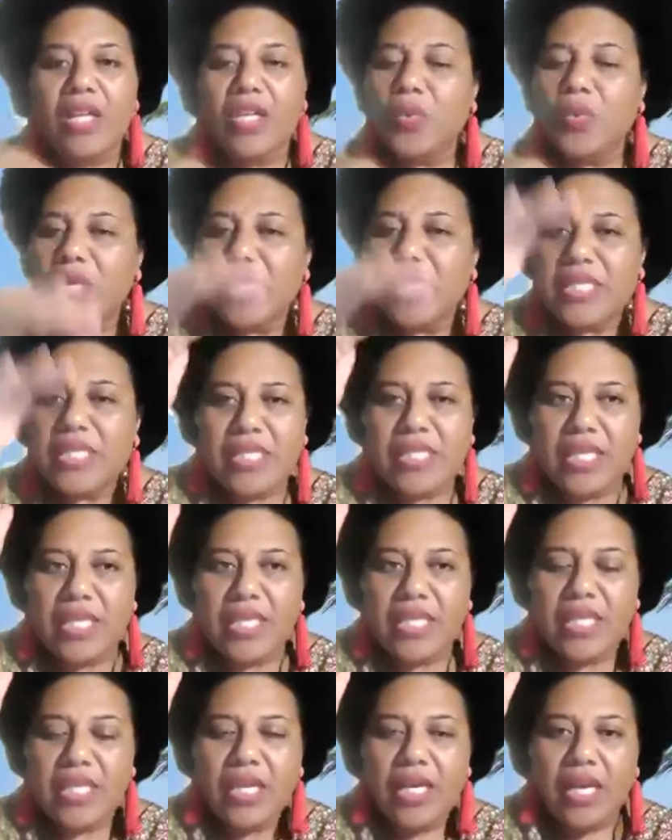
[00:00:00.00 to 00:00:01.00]
you will
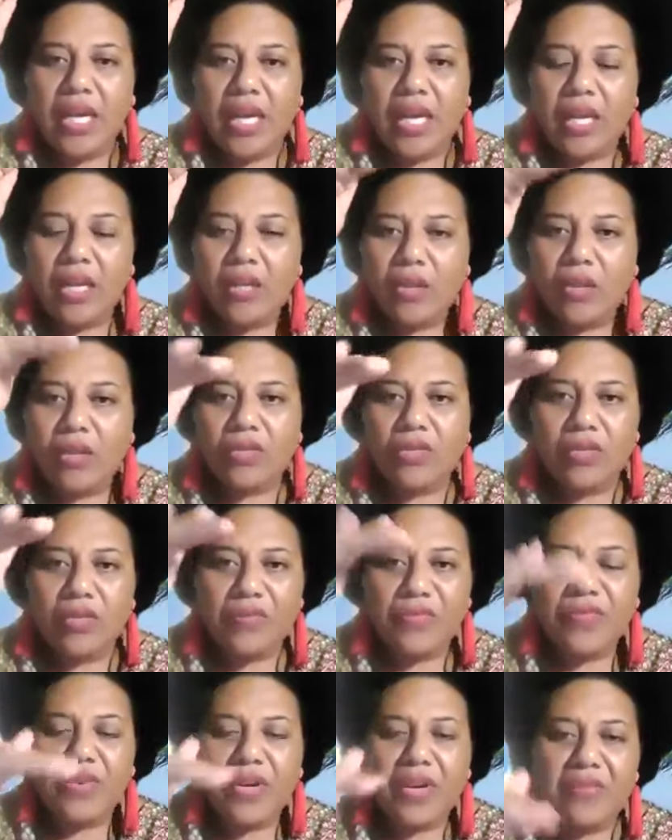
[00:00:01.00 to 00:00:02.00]
see a lot
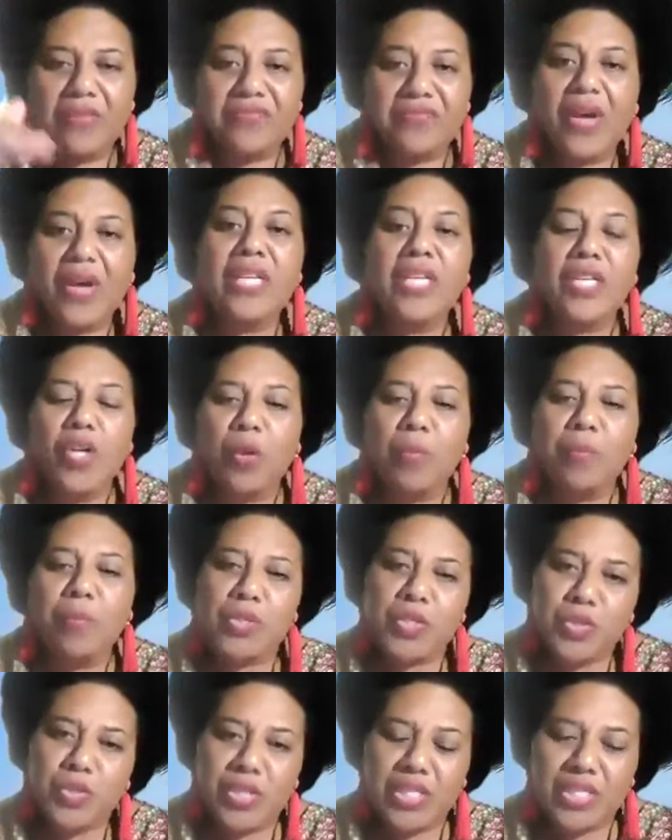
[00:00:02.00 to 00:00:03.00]
of funding
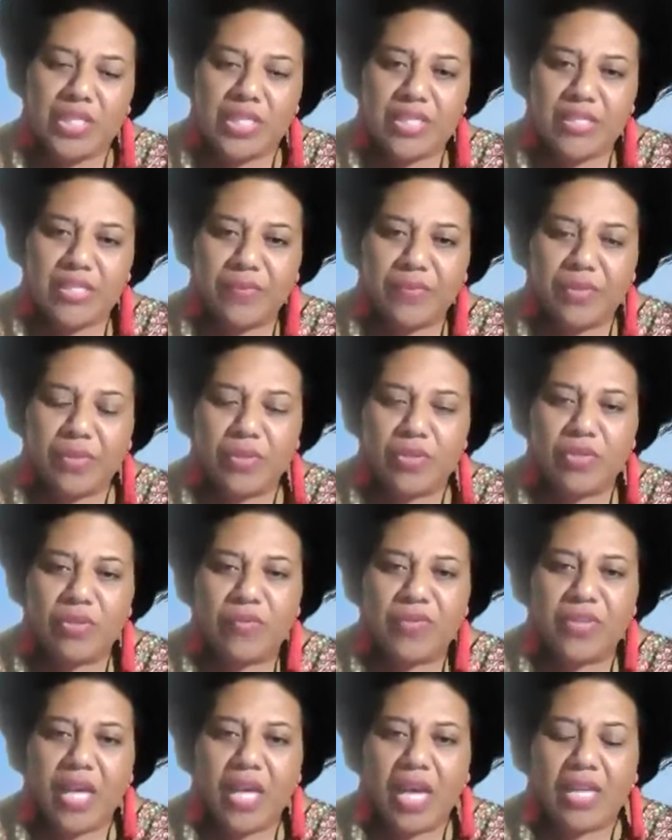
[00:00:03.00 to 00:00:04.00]
opportunities for those
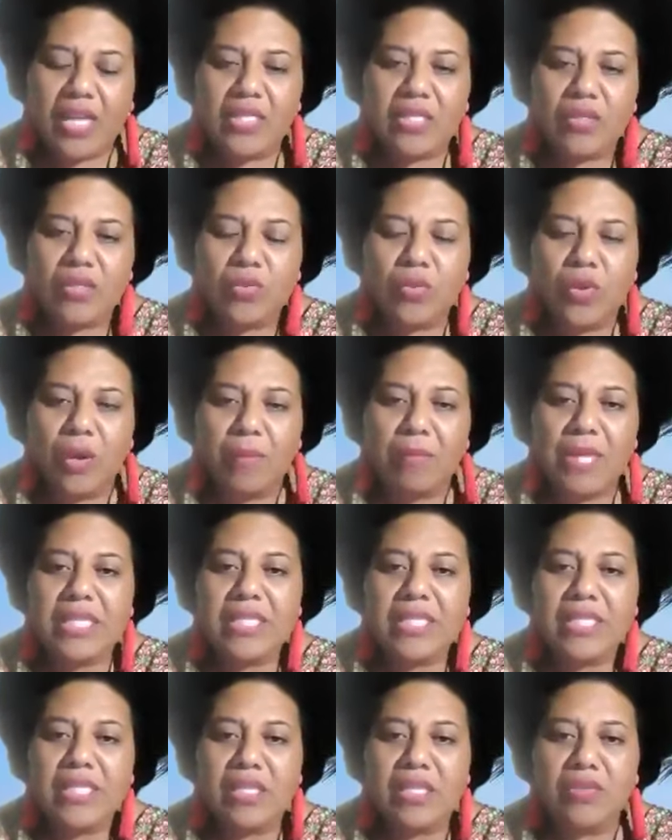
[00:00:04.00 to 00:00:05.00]
of the artists who are
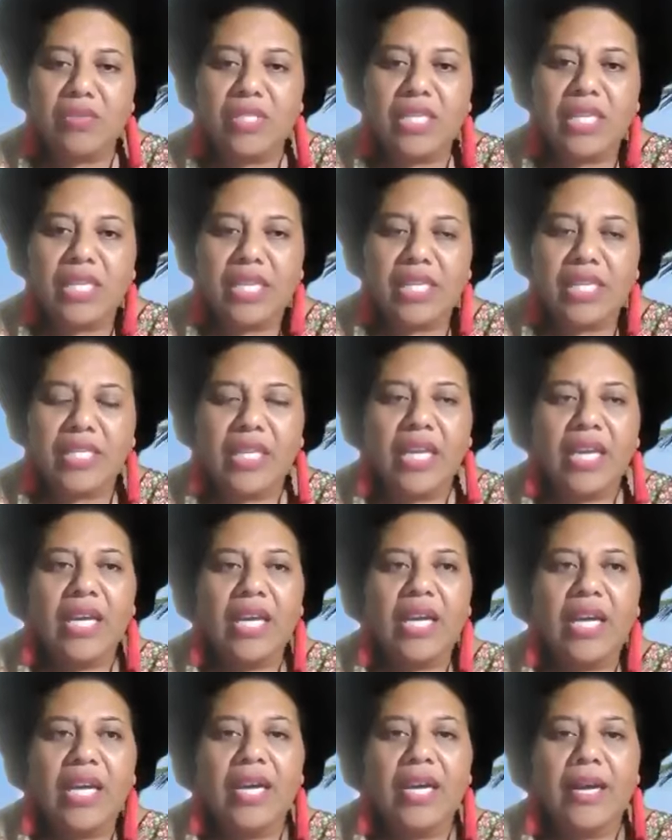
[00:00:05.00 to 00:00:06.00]
based in New Zealand.
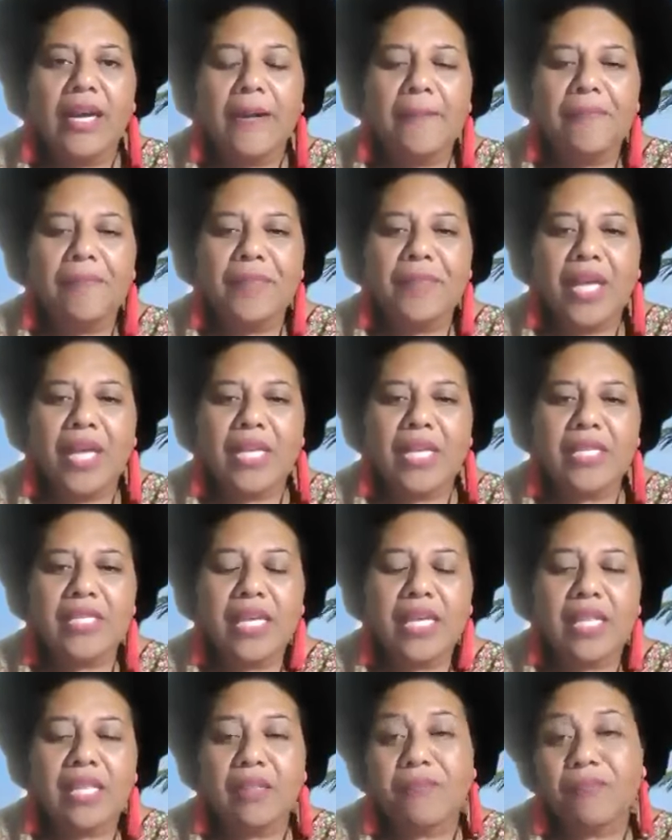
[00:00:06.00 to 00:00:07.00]

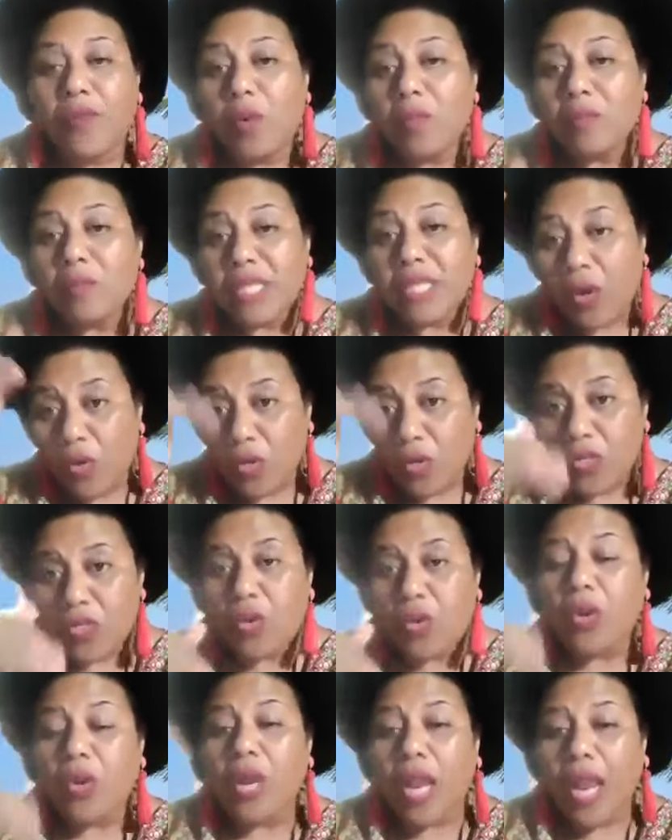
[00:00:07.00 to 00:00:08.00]
The forms are
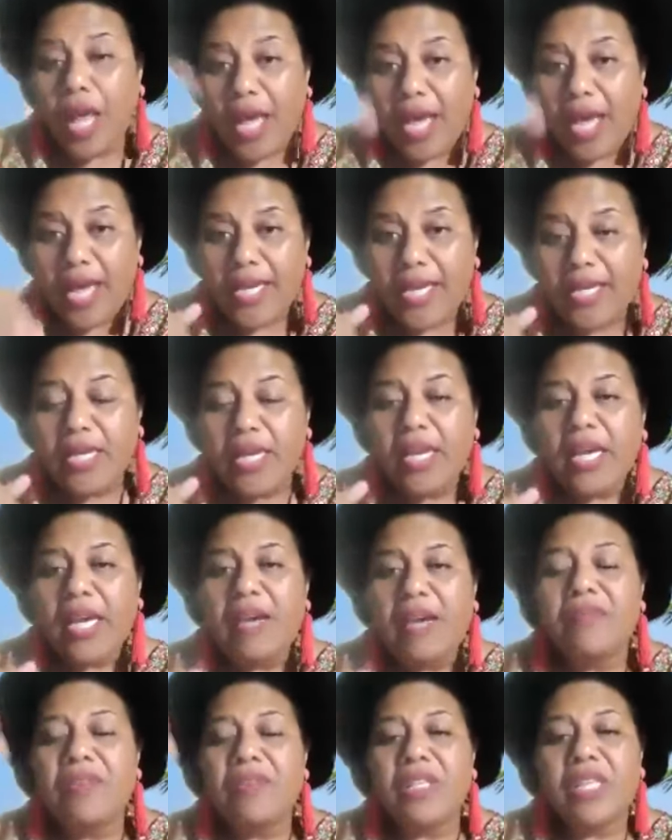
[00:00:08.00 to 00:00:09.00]
also online.
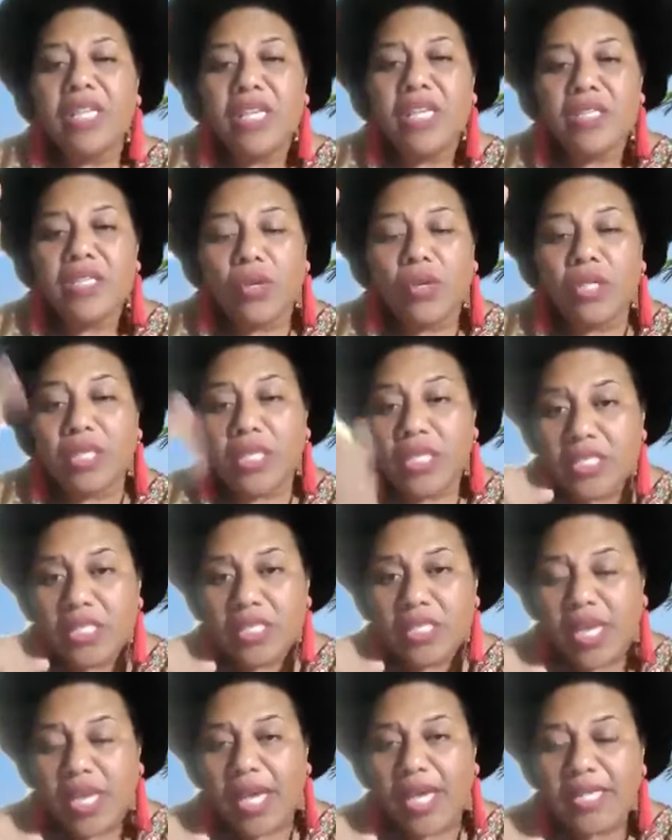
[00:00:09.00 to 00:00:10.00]
Everything is all
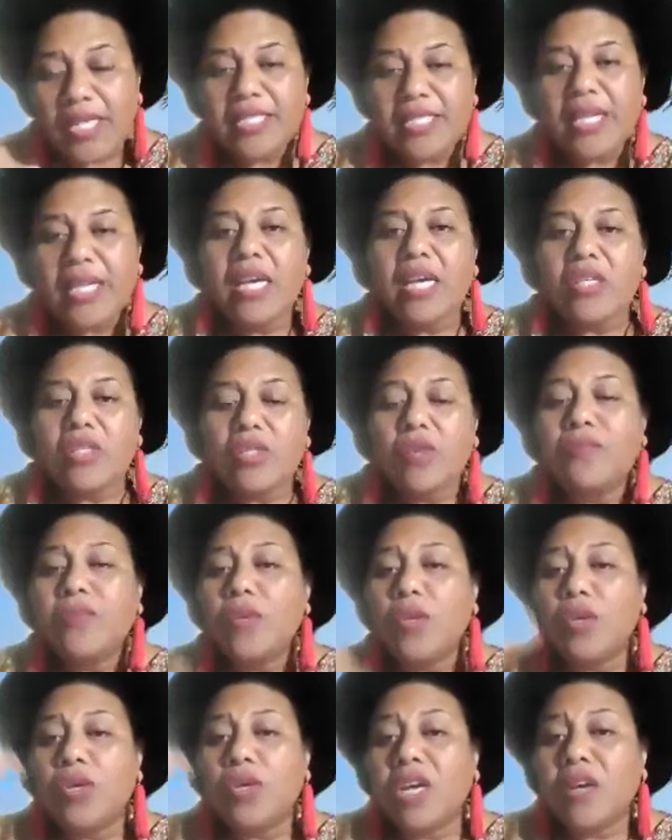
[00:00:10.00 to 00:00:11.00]
digitized. So if
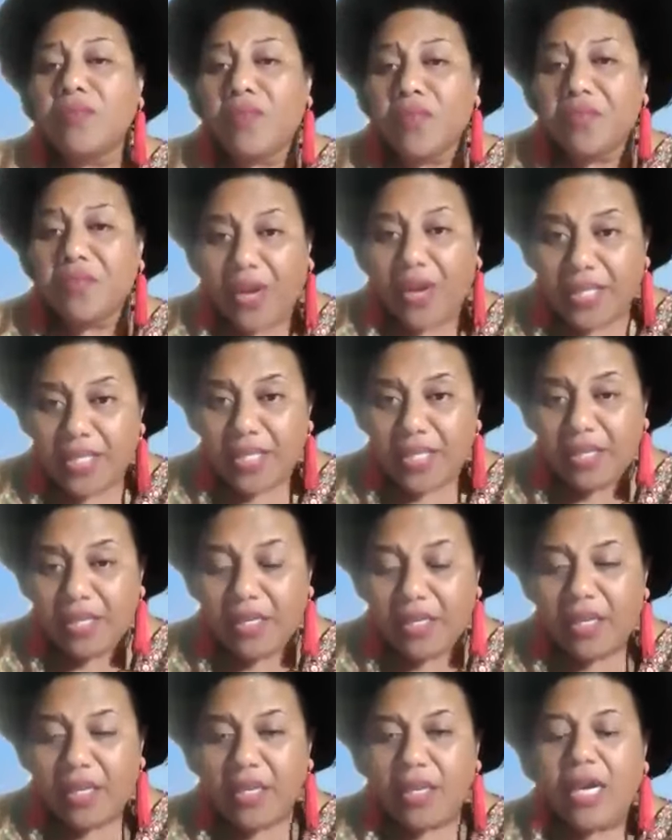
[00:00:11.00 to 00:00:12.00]
you're looking for funding
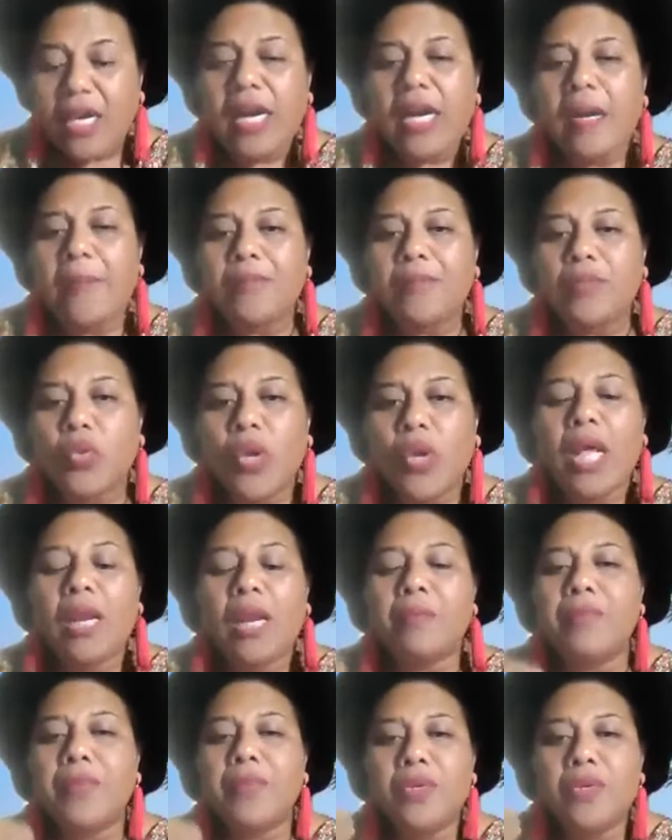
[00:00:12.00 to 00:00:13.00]
to
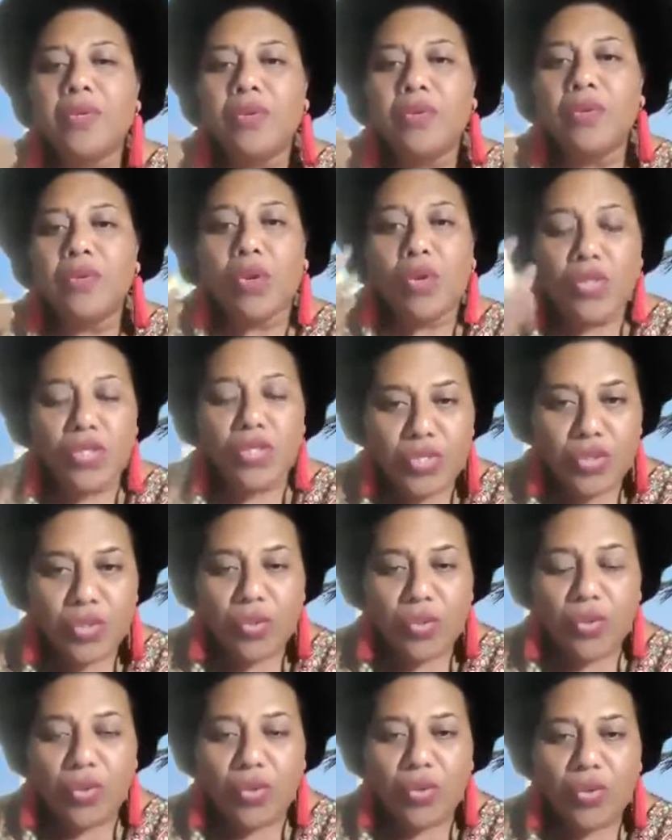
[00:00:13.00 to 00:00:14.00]
help you launch
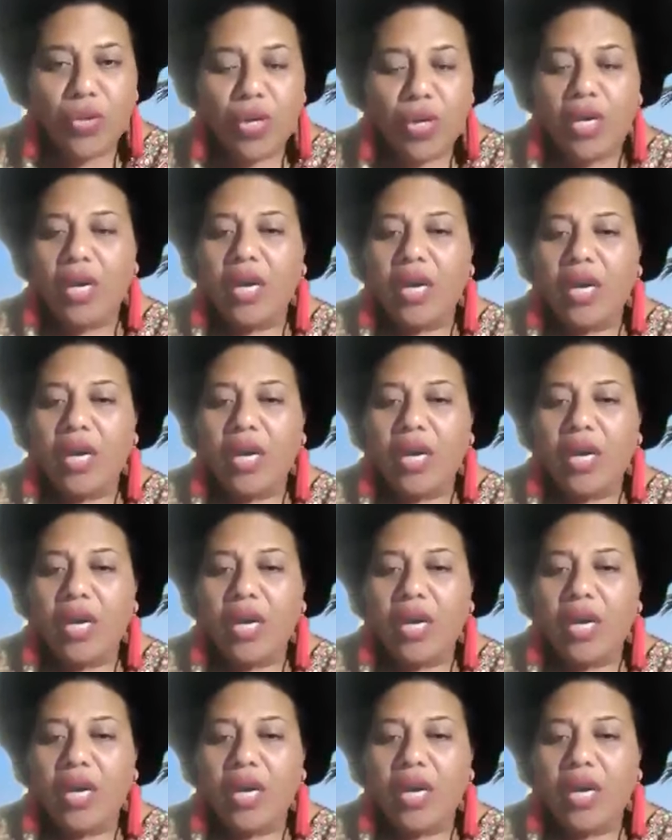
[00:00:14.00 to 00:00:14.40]
your